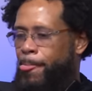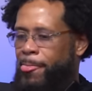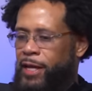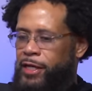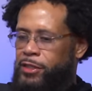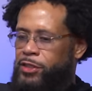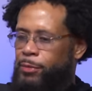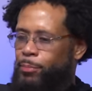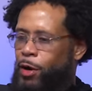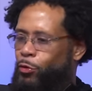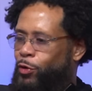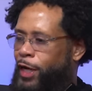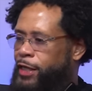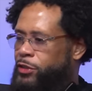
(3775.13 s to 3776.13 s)
is that my
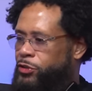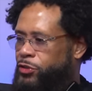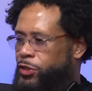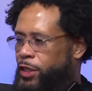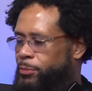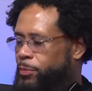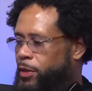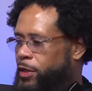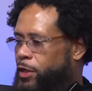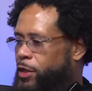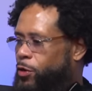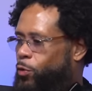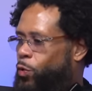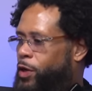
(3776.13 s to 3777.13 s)
relationship
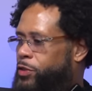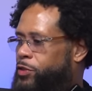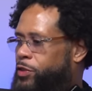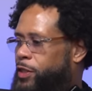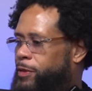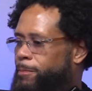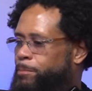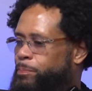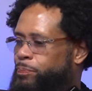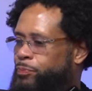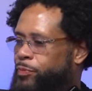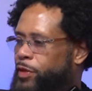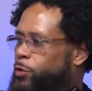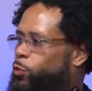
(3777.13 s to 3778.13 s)
wasn't
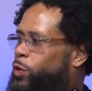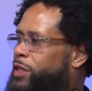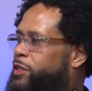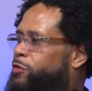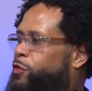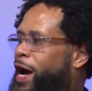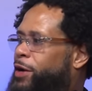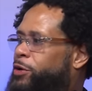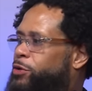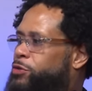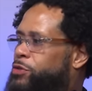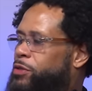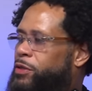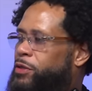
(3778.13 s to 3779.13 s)
with the fighters.